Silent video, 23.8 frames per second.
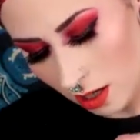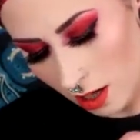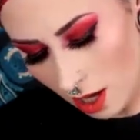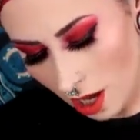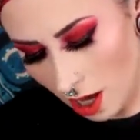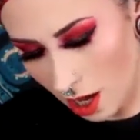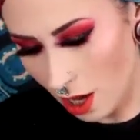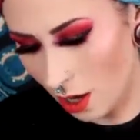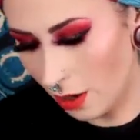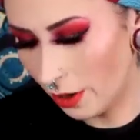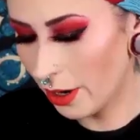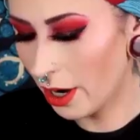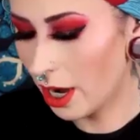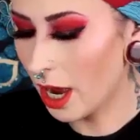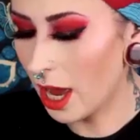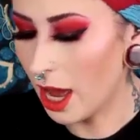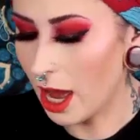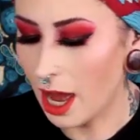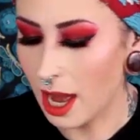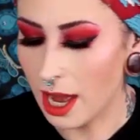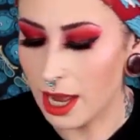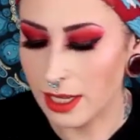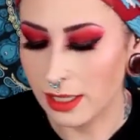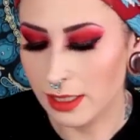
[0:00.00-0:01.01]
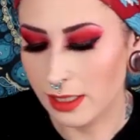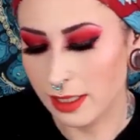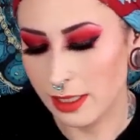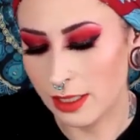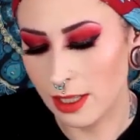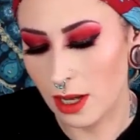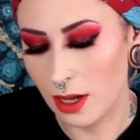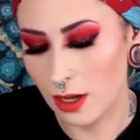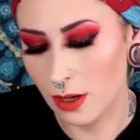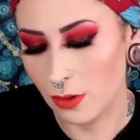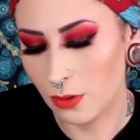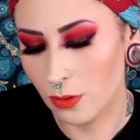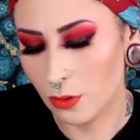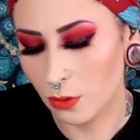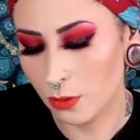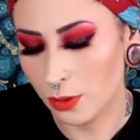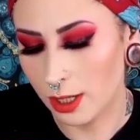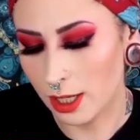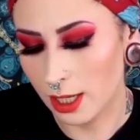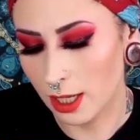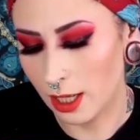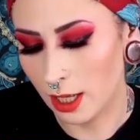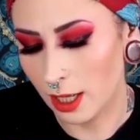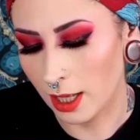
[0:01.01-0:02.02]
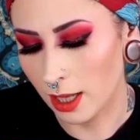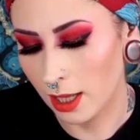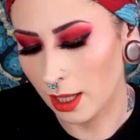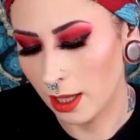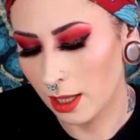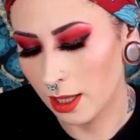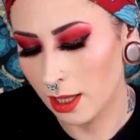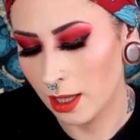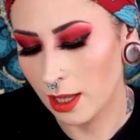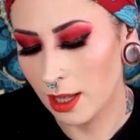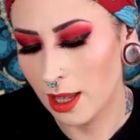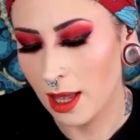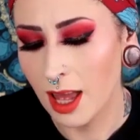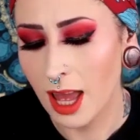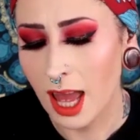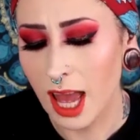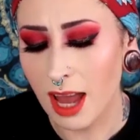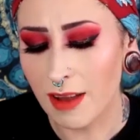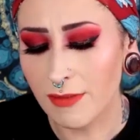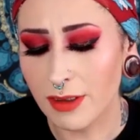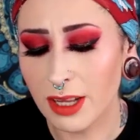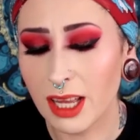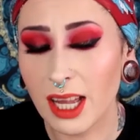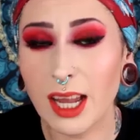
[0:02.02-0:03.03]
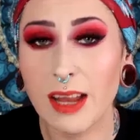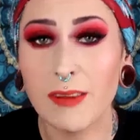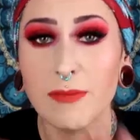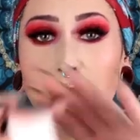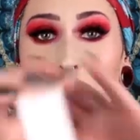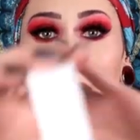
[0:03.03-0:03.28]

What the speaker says: All right, so cool. I feel like I've